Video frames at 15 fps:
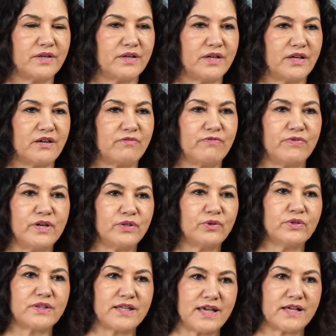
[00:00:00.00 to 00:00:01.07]
If we
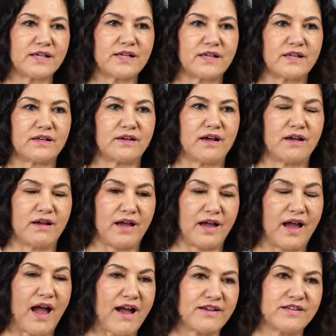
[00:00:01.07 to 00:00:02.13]
don't take
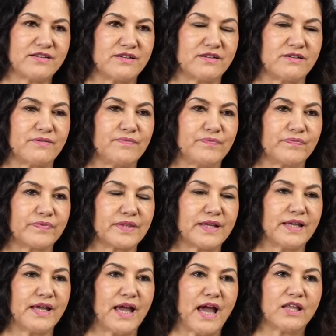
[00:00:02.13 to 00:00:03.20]
action
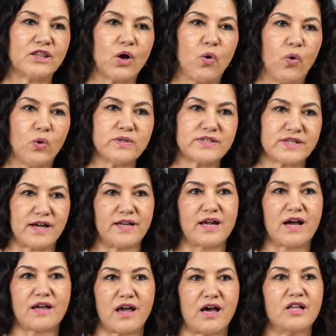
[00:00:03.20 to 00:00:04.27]
and hold China
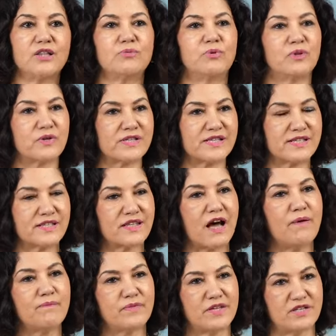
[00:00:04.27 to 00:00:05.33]
accountable or
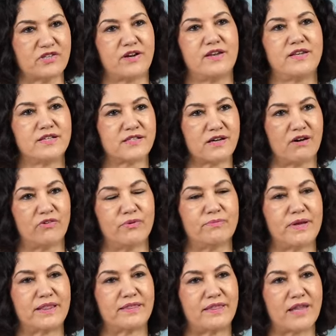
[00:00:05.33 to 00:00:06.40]
stop the Chinese
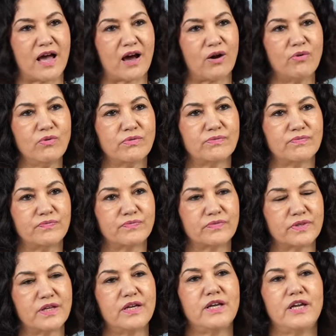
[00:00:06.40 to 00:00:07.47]
government now,
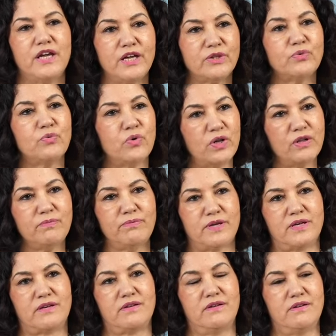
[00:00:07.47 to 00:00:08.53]
it will
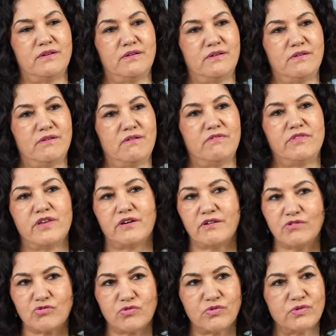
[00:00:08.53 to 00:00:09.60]
be their
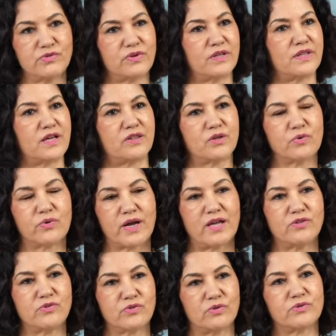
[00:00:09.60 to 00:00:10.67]
children and
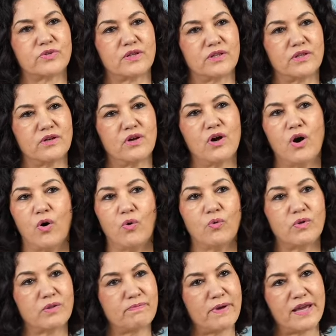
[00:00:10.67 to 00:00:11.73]
grandchildren who
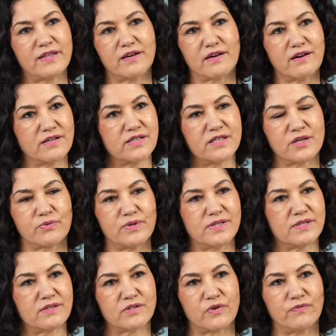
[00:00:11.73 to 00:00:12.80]
will pay the
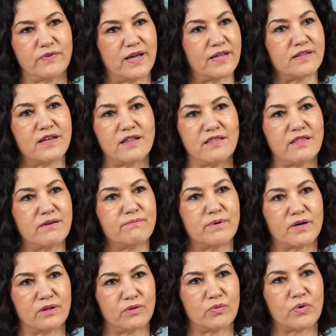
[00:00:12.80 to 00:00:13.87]
consequences of an
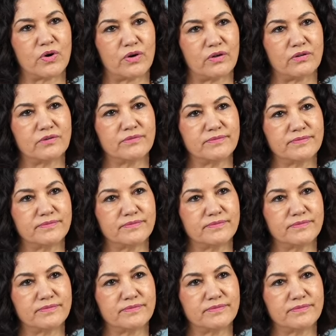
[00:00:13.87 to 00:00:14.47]
illiberal world.